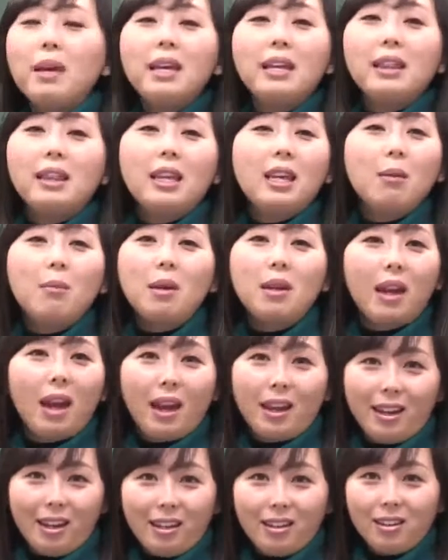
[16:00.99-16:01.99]
be
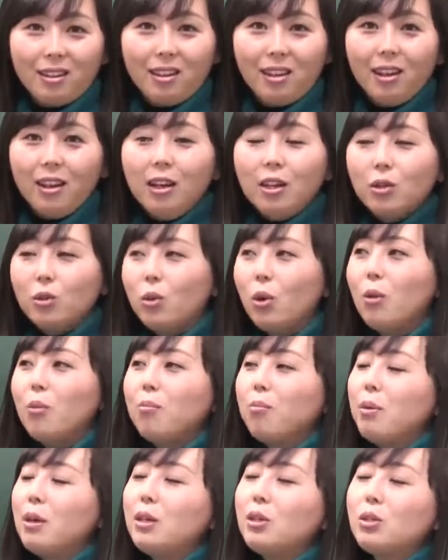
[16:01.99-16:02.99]
intimidated.
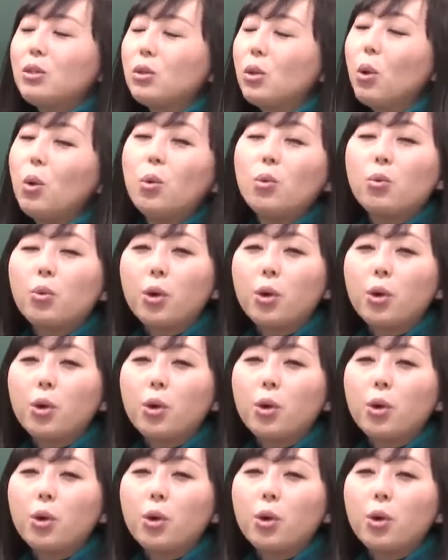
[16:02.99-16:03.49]
Don't be so